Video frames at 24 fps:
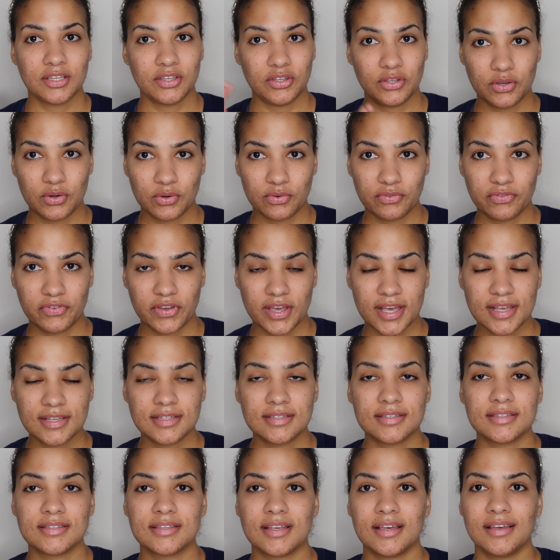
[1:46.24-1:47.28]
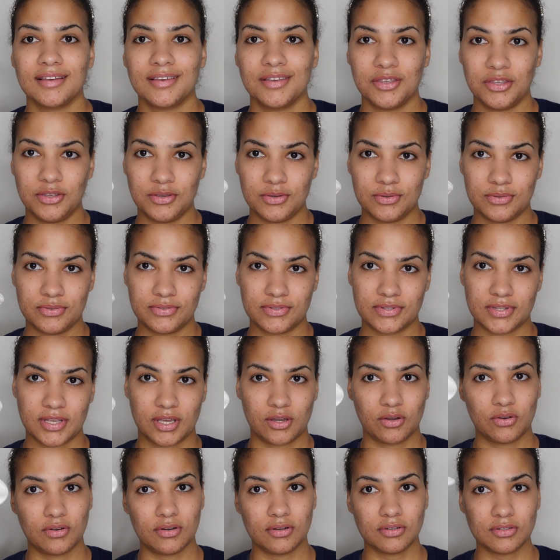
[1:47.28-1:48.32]
your face, use a
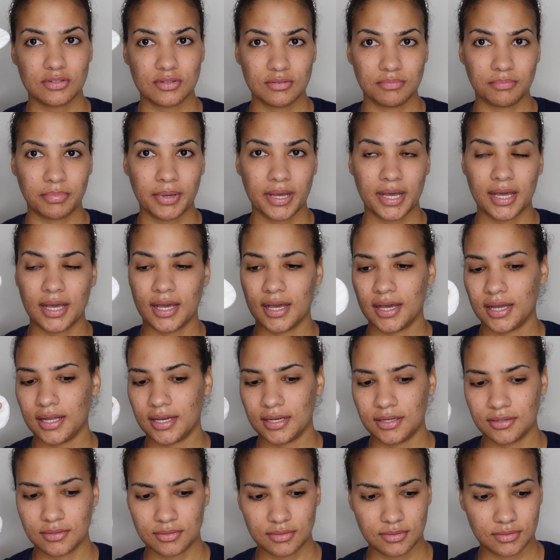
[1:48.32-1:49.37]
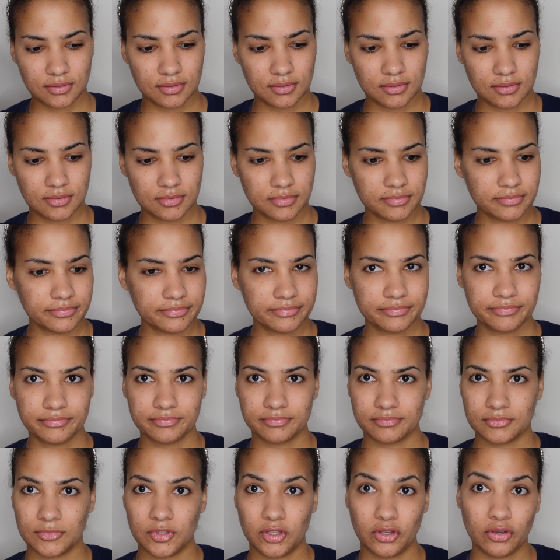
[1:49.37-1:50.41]
cotton pad or
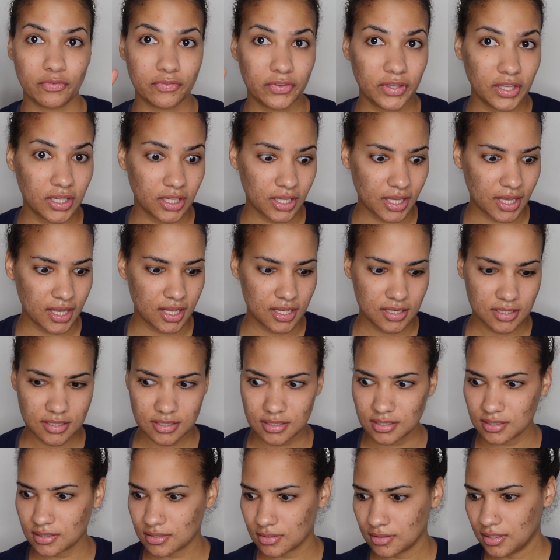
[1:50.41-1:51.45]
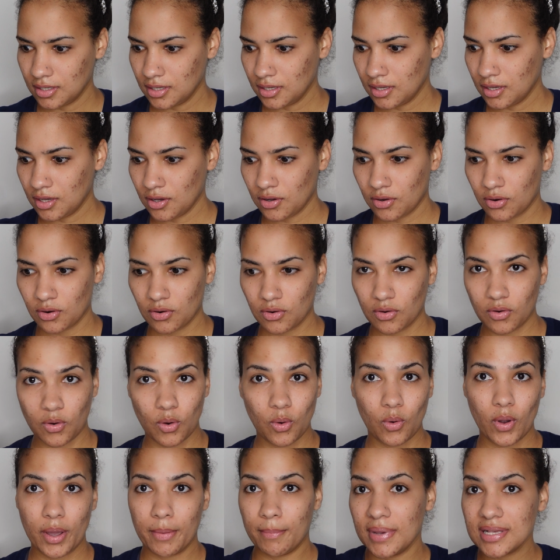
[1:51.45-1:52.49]
your fingers
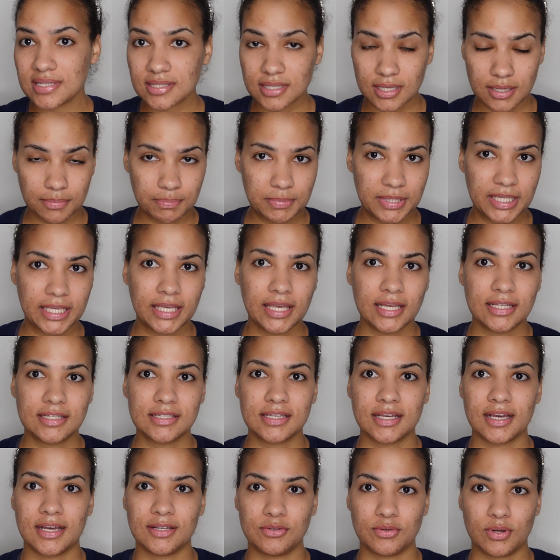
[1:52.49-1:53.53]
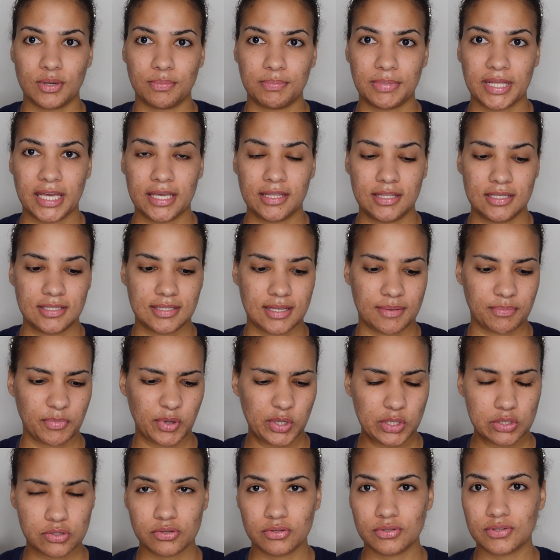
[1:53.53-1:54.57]
or a mask applicator to apply this. I'm
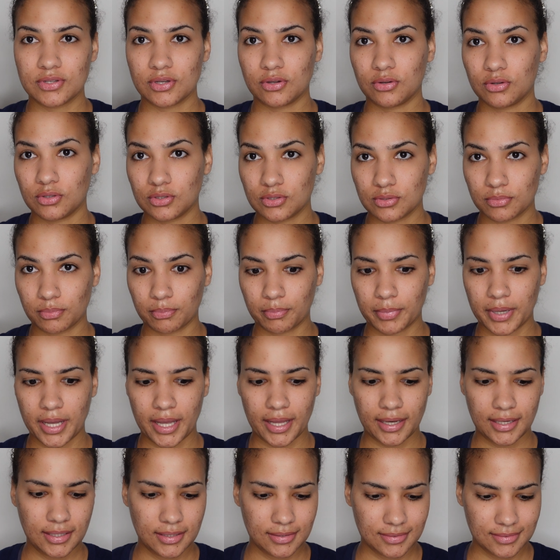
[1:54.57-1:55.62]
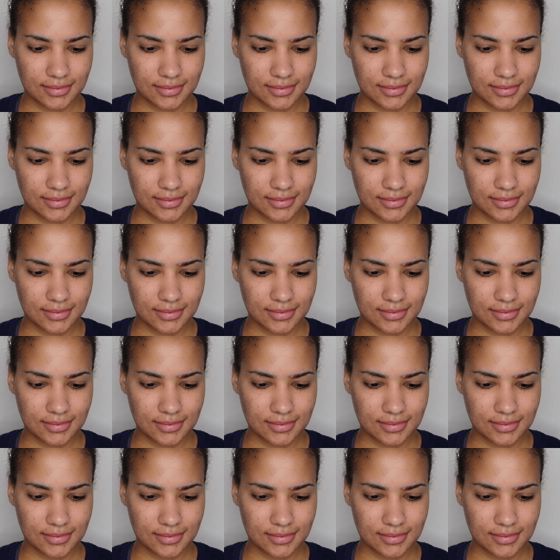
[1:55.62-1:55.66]
going to use a cotton pad.